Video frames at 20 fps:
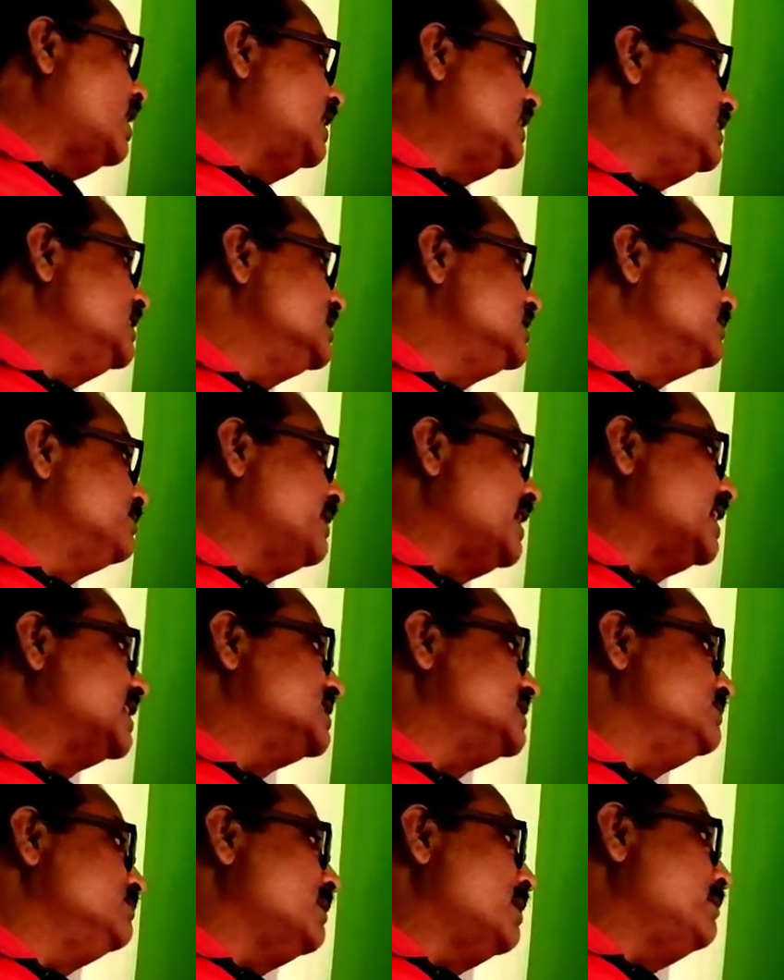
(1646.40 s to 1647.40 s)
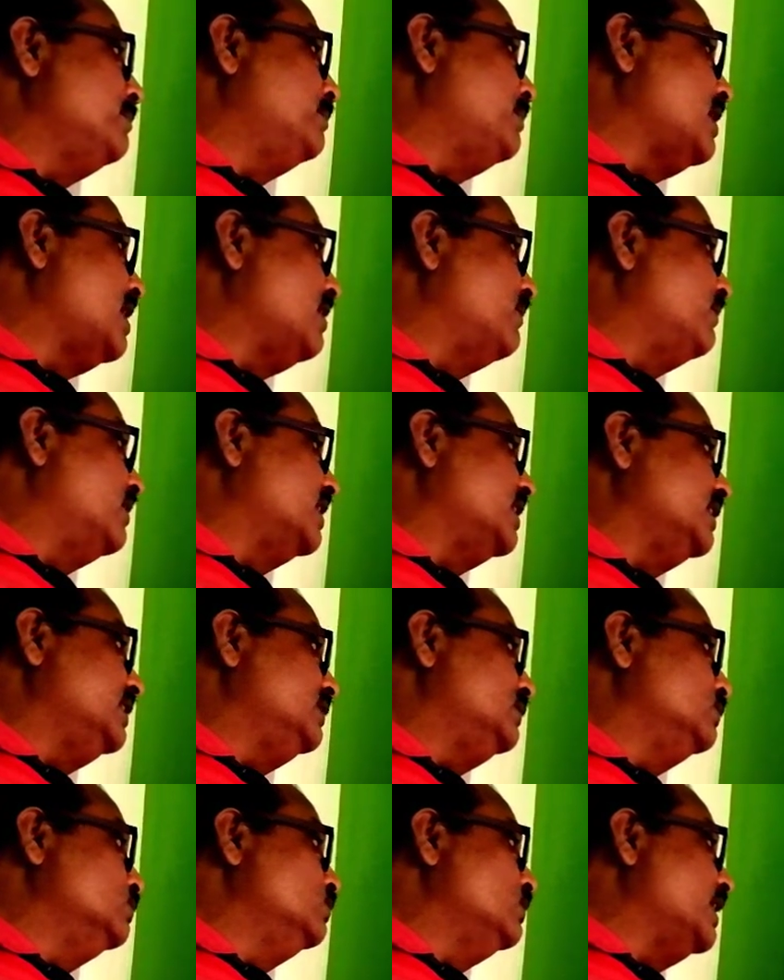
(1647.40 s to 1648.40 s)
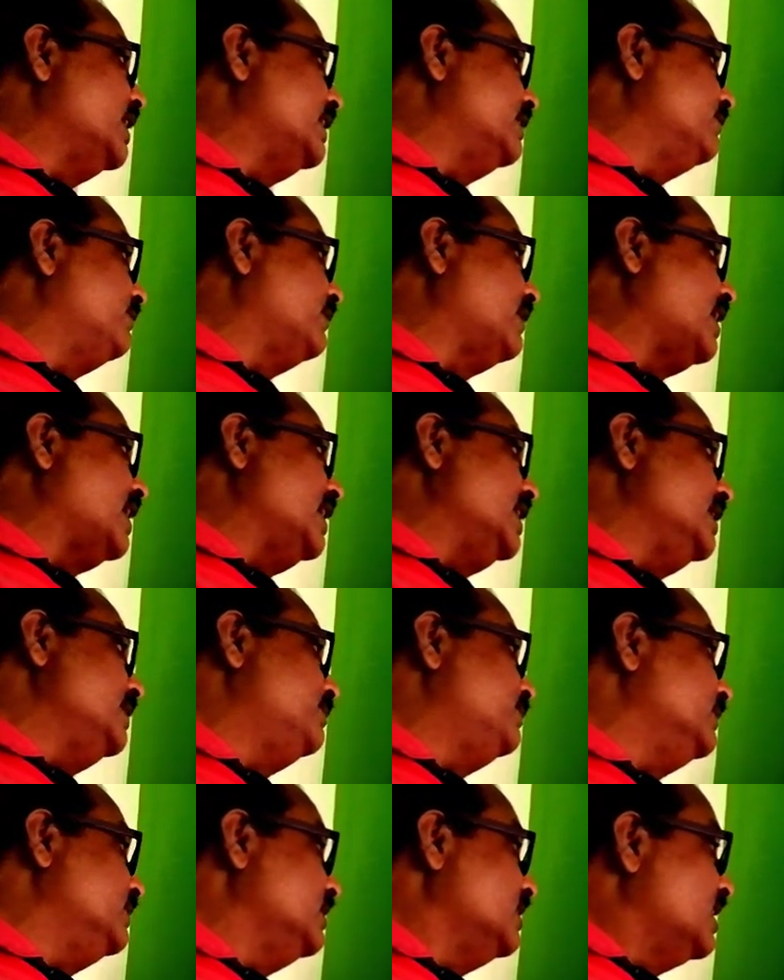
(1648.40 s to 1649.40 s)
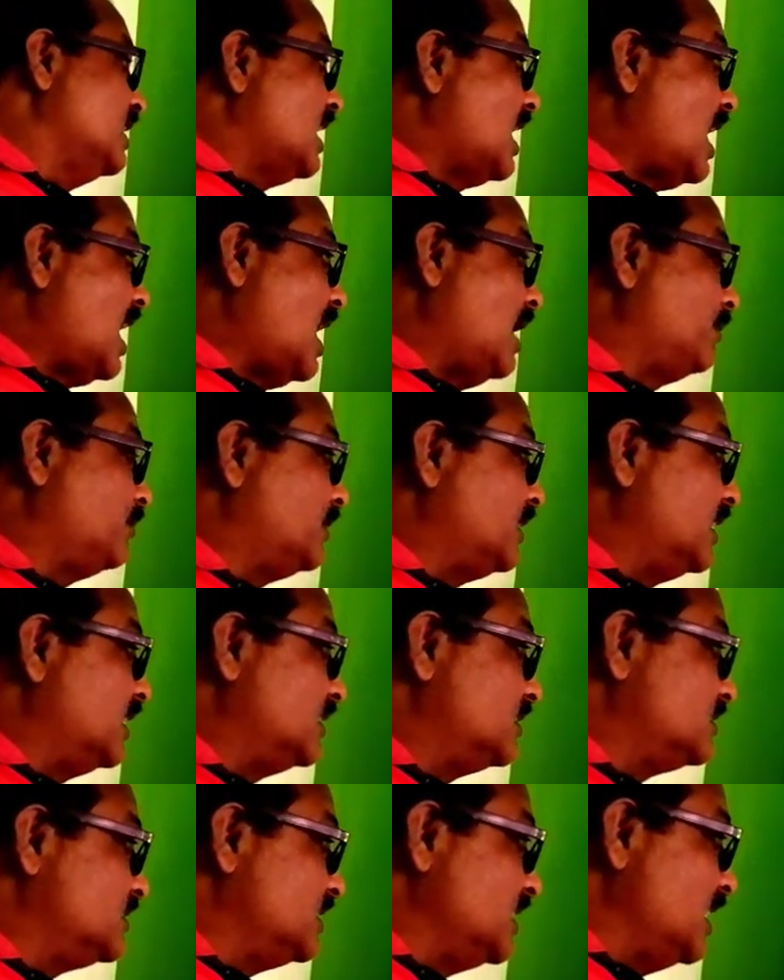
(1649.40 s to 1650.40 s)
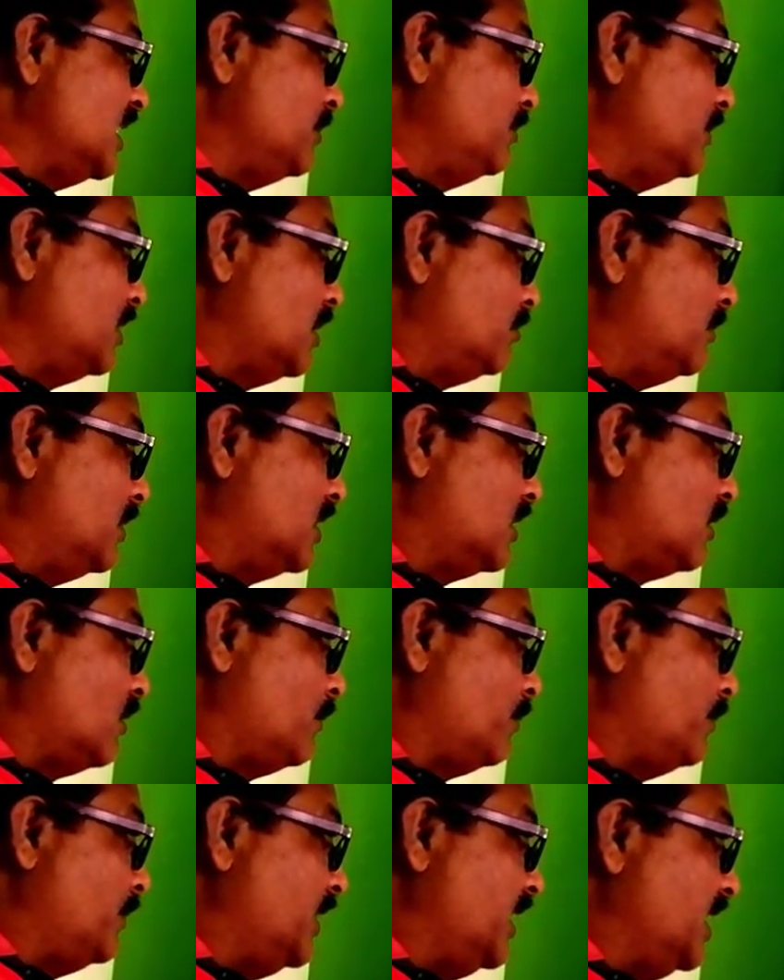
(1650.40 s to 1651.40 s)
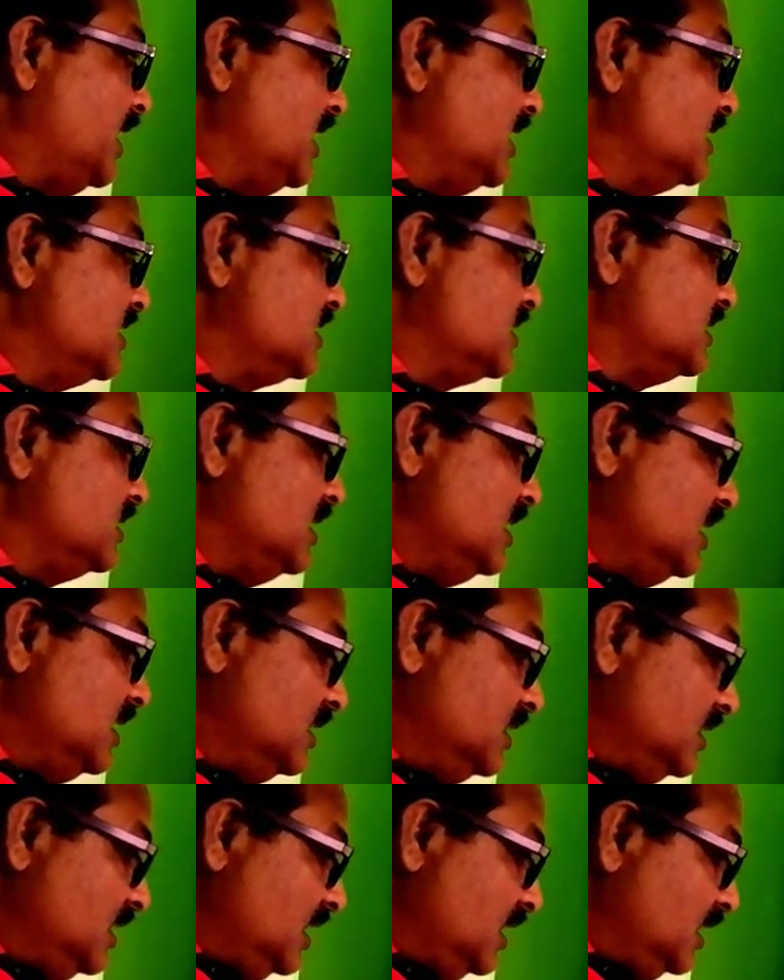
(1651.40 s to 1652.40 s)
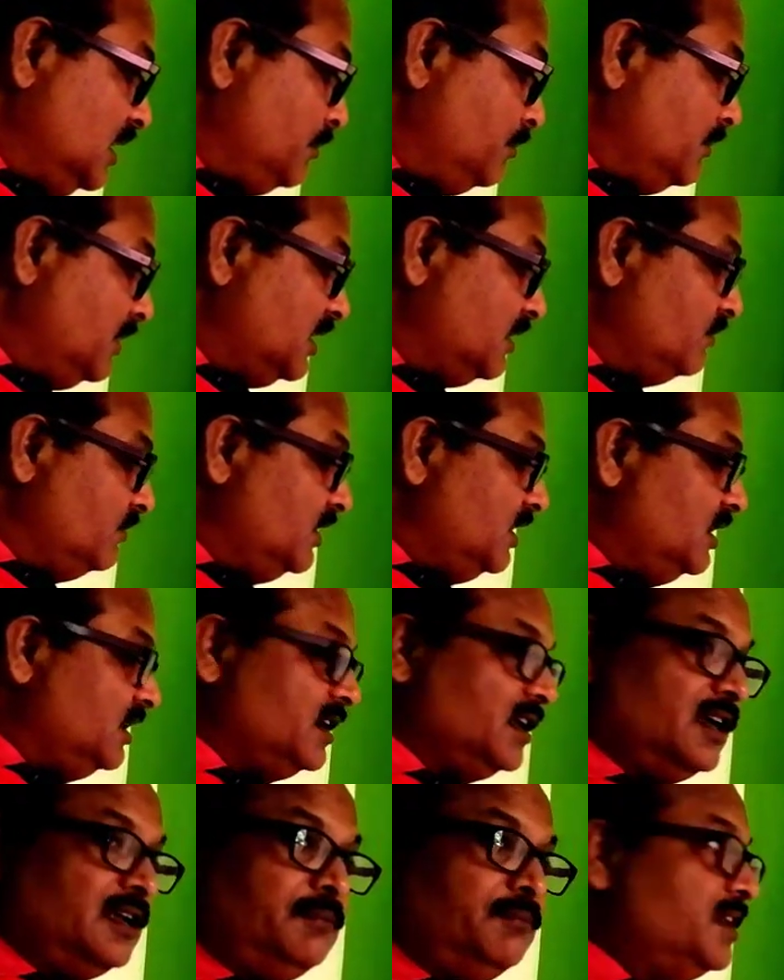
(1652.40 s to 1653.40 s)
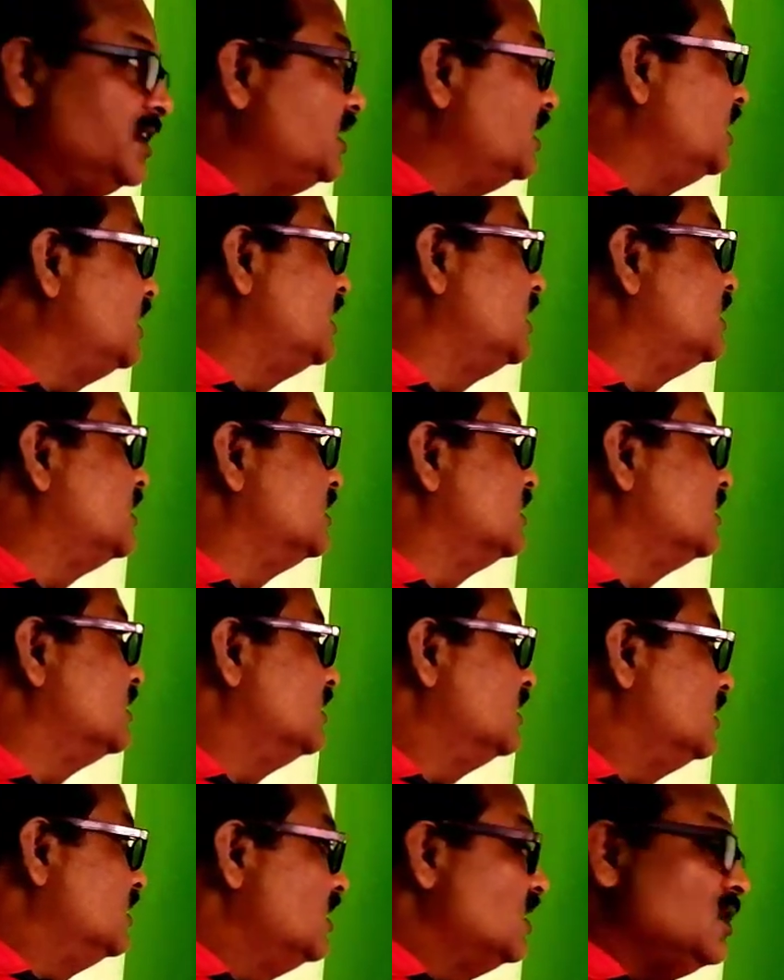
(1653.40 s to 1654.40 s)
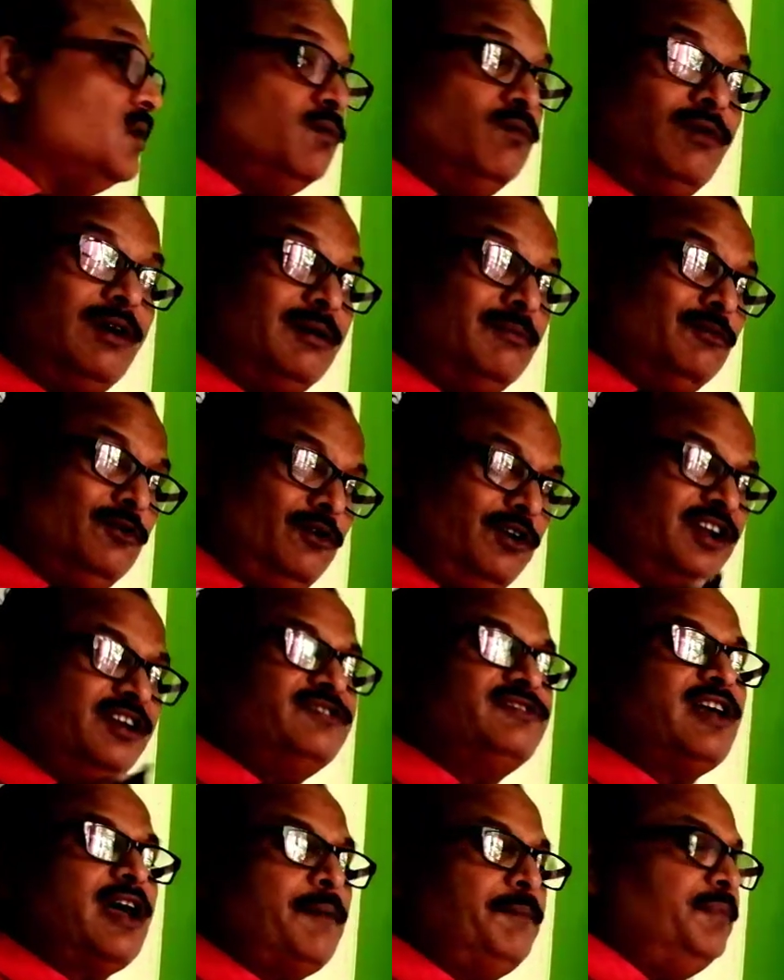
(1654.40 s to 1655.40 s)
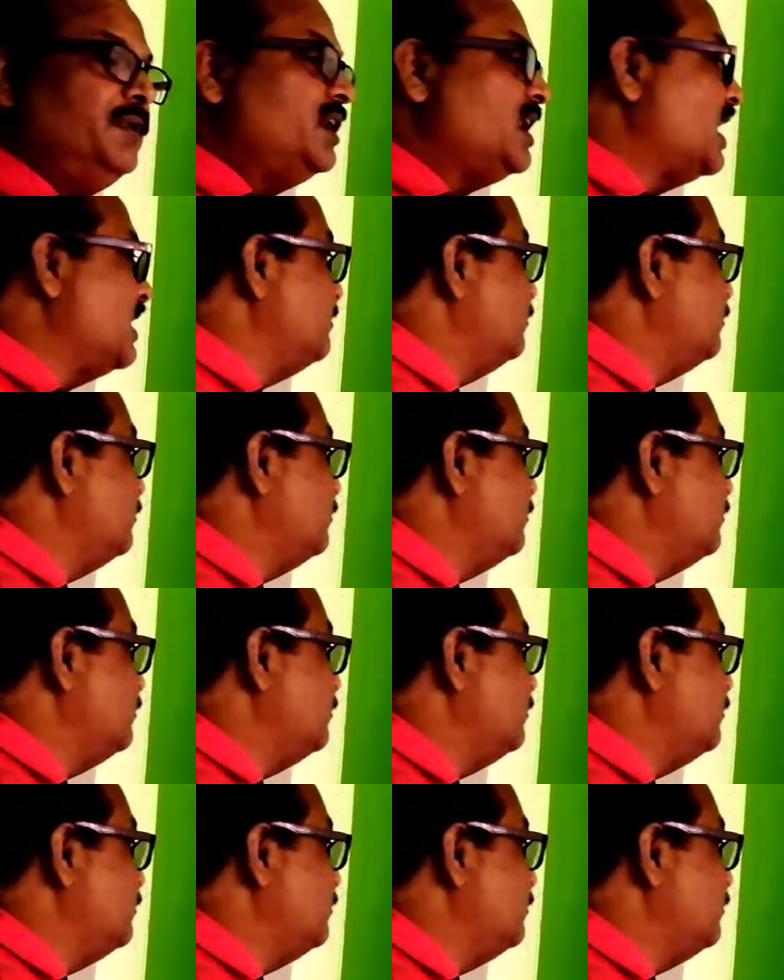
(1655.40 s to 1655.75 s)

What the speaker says: what is maximum power in 2 and 5? After same number of place, the number will terminate. One more example